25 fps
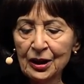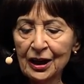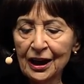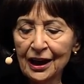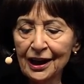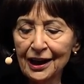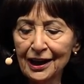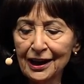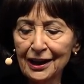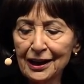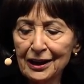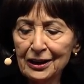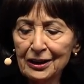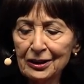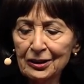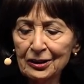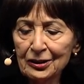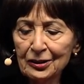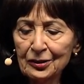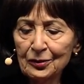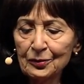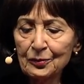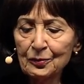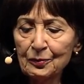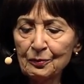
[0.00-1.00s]

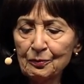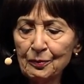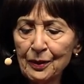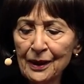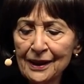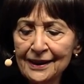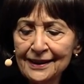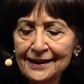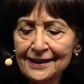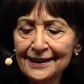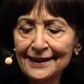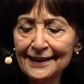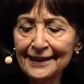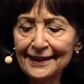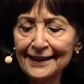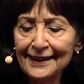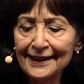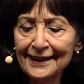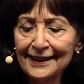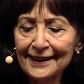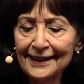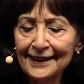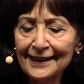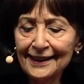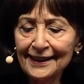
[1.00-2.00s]
But
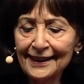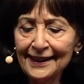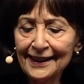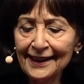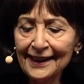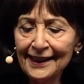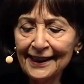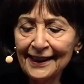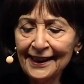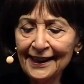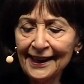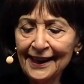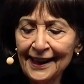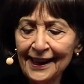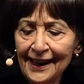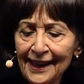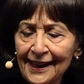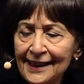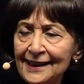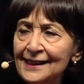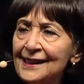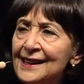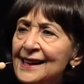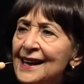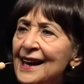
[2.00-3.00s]

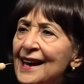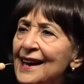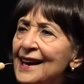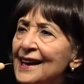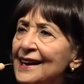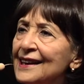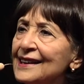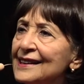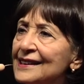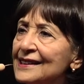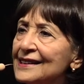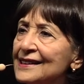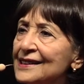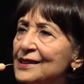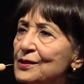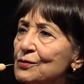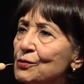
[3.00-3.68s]
in the end,